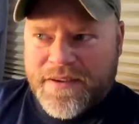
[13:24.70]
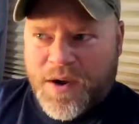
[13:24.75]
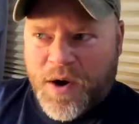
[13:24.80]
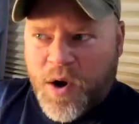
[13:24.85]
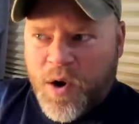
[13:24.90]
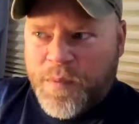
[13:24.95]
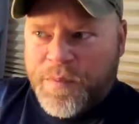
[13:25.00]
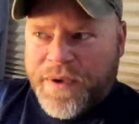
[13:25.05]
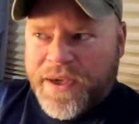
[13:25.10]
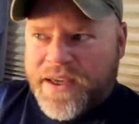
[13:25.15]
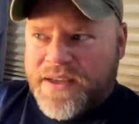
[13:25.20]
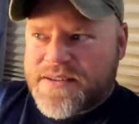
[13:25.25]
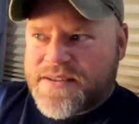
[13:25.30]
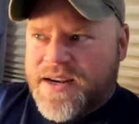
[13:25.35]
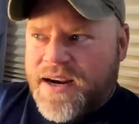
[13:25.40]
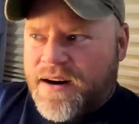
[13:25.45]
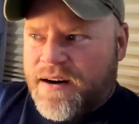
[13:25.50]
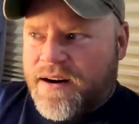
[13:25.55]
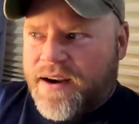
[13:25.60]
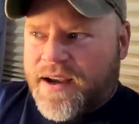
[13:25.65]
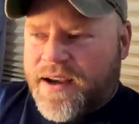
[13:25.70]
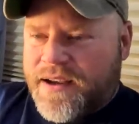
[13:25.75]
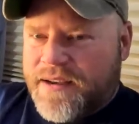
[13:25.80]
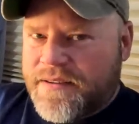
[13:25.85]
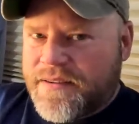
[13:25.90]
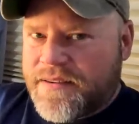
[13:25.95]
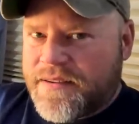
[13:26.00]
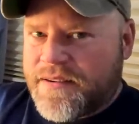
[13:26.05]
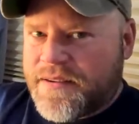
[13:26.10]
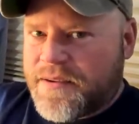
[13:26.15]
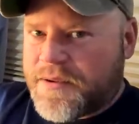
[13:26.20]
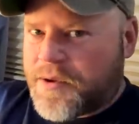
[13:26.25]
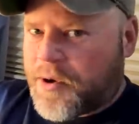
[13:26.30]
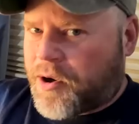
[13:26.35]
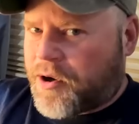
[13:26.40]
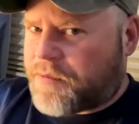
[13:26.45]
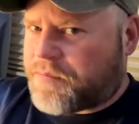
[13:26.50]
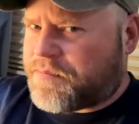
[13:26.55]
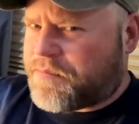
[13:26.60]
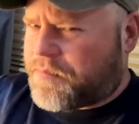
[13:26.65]
Opie and Tara
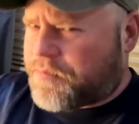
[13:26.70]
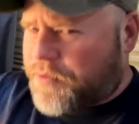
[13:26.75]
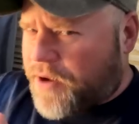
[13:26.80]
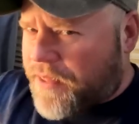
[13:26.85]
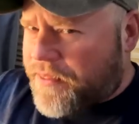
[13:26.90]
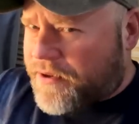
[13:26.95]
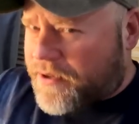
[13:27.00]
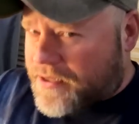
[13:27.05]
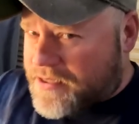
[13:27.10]
are brother